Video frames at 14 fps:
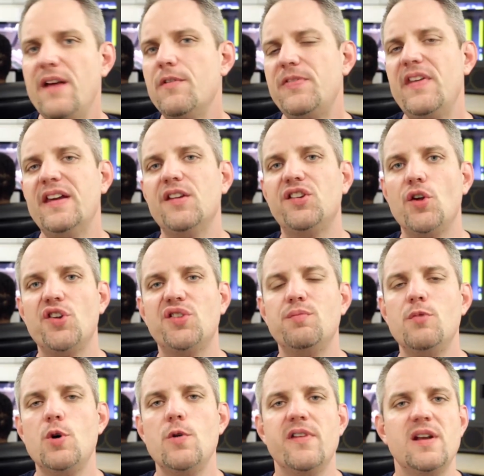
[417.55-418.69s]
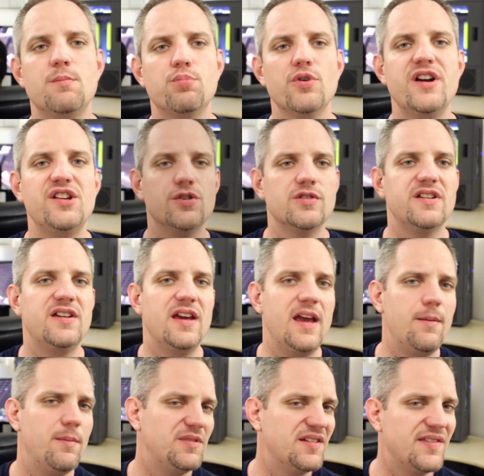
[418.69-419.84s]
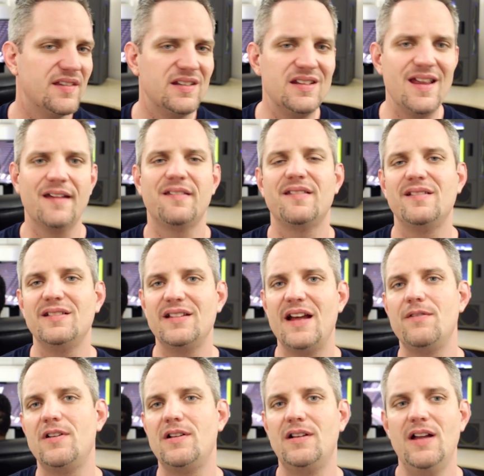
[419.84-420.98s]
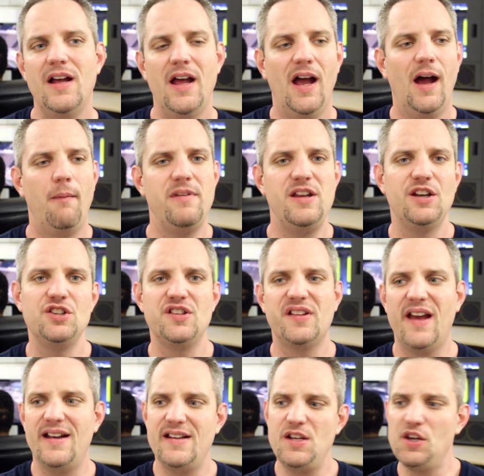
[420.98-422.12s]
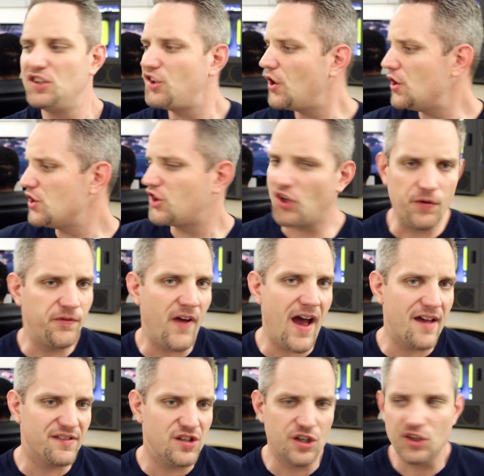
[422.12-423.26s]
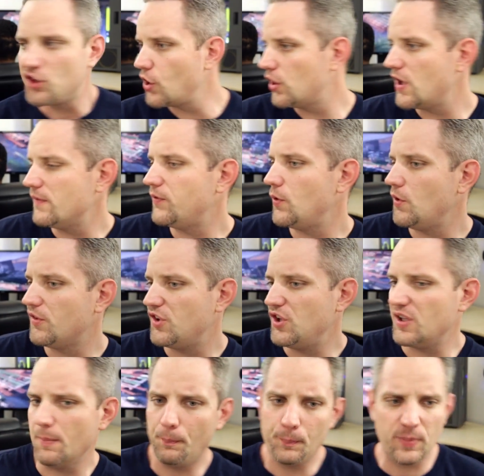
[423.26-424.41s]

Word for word: But everything is so smooth and it brings your game to the next level. I mean, you can just you can turn so fast and you can turn on fools and you can